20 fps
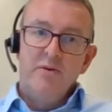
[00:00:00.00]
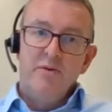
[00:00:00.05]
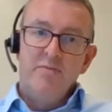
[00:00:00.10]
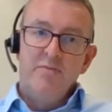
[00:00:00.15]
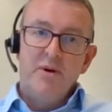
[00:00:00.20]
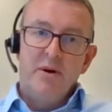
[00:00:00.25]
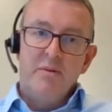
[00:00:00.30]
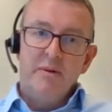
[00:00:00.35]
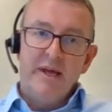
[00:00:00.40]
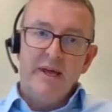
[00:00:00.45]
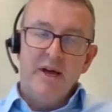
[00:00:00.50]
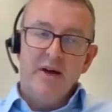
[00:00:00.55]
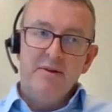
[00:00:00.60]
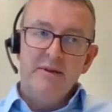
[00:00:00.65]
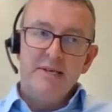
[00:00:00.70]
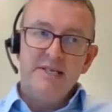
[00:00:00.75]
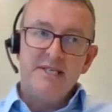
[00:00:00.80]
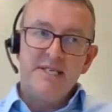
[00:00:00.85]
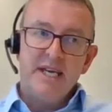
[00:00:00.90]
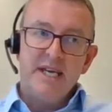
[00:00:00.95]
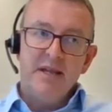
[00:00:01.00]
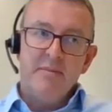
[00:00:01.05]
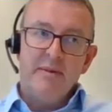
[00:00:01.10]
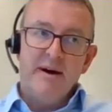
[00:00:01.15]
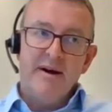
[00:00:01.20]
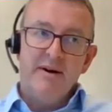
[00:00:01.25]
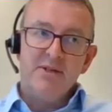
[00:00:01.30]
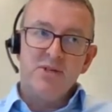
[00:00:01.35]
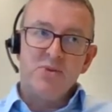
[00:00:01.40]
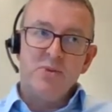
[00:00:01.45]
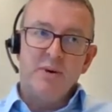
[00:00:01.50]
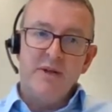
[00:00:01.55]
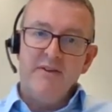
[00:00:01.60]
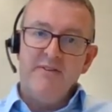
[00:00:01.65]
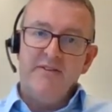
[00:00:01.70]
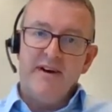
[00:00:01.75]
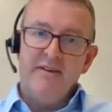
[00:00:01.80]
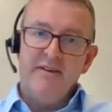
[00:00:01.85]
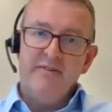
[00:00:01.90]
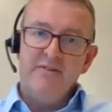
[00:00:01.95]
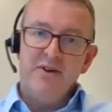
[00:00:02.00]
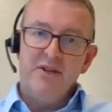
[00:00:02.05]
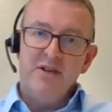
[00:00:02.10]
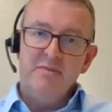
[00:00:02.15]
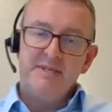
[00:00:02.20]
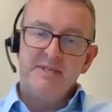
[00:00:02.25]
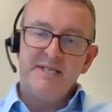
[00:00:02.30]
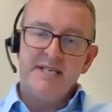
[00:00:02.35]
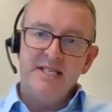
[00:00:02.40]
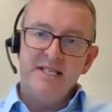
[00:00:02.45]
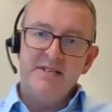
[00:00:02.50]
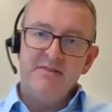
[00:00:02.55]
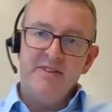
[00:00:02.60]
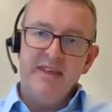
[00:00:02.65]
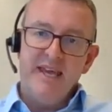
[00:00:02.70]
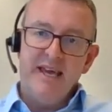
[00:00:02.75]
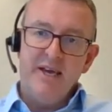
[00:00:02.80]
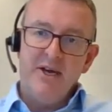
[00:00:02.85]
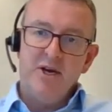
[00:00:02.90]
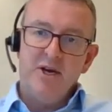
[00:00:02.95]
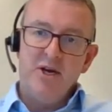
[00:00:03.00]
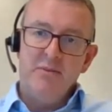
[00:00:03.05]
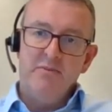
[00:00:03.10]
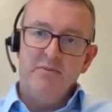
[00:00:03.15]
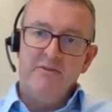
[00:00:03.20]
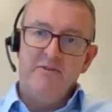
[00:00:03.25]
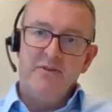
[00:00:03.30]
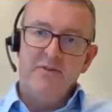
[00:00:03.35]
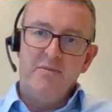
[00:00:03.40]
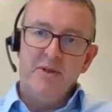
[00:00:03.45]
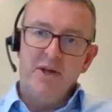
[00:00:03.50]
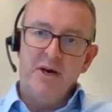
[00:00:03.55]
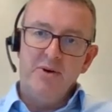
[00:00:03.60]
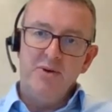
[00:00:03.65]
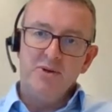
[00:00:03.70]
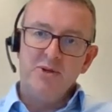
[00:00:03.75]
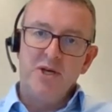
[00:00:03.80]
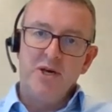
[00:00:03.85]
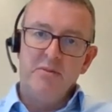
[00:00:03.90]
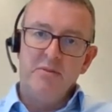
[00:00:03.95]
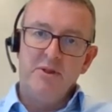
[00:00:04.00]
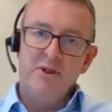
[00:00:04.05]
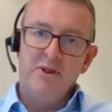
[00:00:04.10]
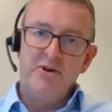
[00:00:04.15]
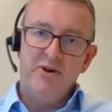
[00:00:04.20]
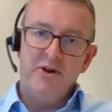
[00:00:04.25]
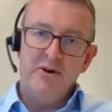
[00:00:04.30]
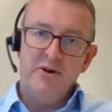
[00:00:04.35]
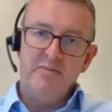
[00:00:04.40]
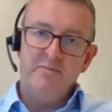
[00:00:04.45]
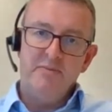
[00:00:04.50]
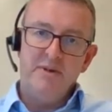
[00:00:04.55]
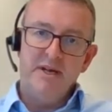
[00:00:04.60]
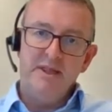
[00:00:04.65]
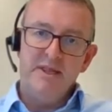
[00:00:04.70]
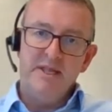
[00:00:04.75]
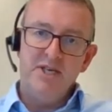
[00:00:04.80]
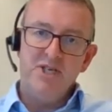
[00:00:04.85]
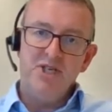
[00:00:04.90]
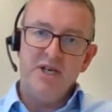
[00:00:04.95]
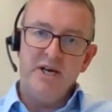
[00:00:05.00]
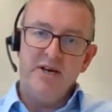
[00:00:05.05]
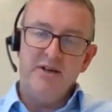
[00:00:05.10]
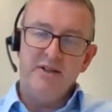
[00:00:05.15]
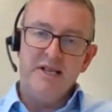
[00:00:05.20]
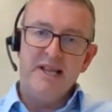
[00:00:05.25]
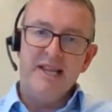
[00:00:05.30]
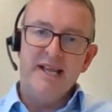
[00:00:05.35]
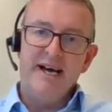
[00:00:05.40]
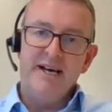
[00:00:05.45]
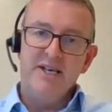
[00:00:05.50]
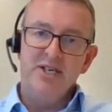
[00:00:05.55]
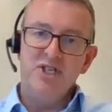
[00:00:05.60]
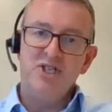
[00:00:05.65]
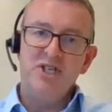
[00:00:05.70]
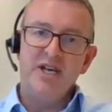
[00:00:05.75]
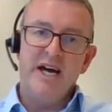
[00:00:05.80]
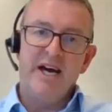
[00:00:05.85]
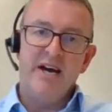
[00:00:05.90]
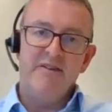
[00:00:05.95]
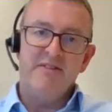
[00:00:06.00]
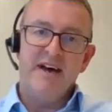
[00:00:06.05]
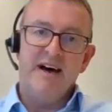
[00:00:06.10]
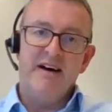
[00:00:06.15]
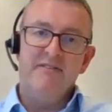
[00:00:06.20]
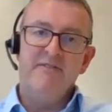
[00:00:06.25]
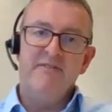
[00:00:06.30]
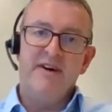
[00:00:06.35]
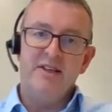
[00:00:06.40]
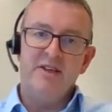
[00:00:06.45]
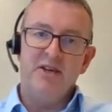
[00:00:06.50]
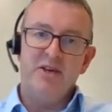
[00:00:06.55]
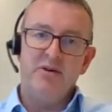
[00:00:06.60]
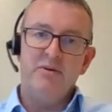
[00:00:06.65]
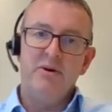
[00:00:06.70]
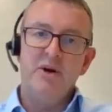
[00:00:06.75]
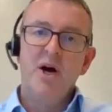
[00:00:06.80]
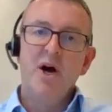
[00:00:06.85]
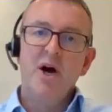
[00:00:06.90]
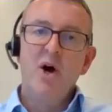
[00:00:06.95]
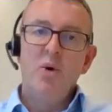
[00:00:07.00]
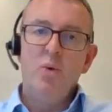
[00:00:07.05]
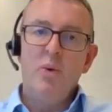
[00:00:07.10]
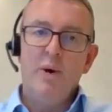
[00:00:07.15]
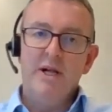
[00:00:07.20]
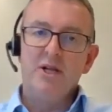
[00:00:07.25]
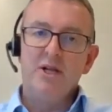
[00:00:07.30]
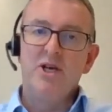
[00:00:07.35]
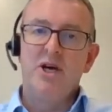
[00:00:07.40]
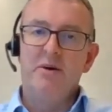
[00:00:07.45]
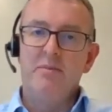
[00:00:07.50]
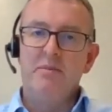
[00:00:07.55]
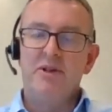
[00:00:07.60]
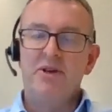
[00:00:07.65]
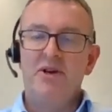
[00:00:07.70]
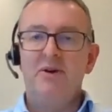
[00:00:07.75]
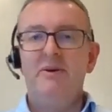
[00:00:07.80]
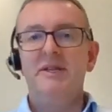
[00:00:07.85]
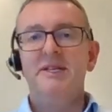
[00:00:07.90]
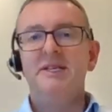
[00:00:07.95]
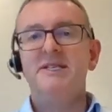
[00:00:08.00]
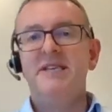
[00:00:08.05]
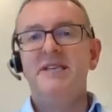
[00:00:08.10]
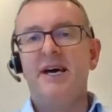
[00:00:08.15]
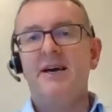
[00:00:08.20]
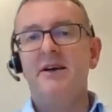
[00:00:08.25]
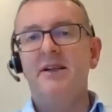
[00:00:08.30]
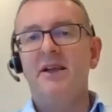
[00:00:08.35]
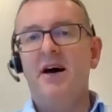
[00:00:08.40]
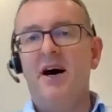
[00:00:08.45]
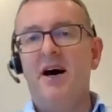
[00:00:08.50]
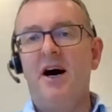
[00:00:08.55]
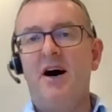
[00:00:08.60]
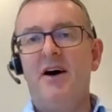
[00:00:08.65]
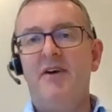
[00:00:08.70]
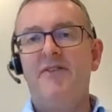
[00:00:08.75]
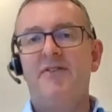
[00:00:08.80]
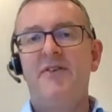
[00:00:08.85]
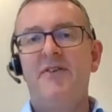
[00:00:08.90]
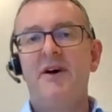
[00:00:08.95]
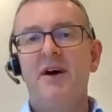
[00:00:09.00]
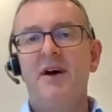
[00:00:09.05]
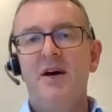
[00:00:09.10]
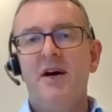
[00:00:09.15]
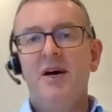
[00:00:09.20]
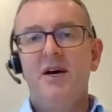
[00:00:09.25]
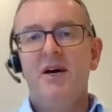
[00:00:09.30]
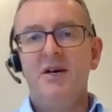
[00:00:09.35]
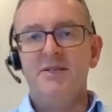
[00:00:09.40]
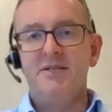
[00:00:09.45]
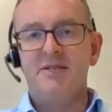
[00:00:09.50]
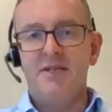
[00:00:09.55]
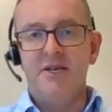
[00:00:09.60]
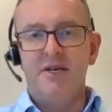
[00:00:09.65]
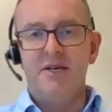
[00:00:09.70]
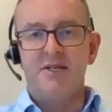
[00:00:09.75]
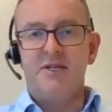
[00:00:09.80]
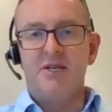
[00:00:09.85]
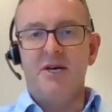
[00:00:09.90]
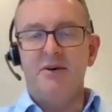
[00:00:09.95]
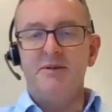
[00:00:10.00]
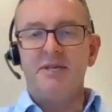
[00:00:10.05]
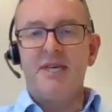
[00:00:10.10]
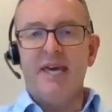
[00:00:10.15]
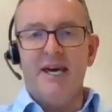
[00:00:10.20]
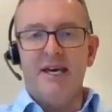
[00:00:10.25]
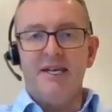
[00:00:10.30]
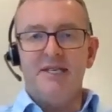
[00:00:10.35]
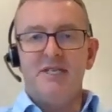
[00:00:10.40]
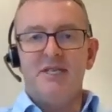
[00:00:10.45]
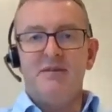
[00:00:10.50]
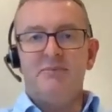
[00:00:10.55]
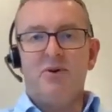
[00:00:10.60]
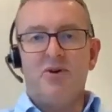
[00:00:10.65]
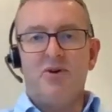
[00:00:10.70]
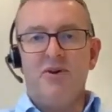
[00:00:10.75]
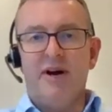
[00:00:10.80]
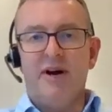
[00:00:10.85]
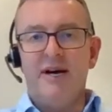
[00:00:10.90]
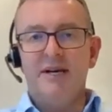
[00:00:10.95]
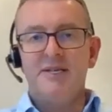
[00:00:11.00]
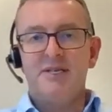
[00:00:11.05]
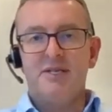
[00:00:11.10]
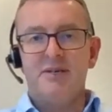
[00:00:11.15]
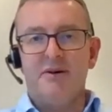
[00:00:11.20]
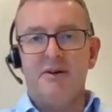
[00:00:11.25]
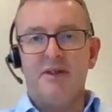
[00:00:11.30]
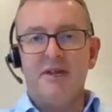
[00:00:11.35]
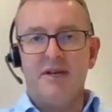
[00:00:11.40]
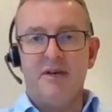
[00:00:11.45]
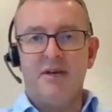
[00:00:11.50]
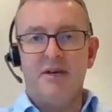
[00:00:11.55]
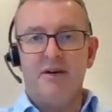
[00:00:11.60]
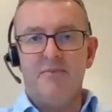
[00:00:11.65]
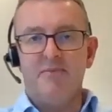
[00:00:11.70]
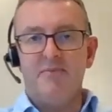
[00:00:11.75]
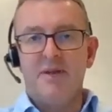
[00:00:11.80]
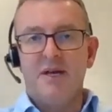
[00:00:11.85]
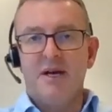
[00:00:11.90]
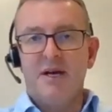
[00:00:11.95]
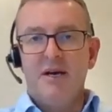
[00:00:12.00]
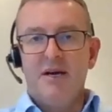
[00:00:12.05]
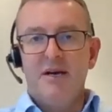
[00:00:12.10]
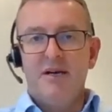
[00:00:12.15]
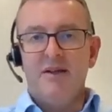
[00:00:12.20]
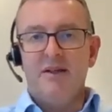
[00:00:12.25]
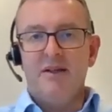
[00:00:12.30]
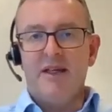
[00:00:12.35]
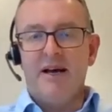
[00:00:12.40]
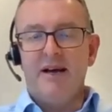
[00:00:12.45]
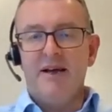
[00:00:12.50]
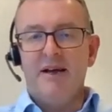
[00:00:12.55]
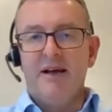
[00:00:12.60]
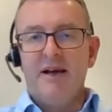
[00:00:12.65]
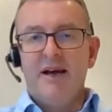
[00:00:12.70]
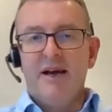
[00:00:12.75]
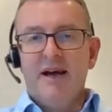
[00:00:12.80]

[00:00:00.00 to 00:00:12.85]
we've probably only seen about 25 30% of the income from those come through in this year and the lion's share of that value will come through in the second half as as those cases progress. So I think it, yeah, that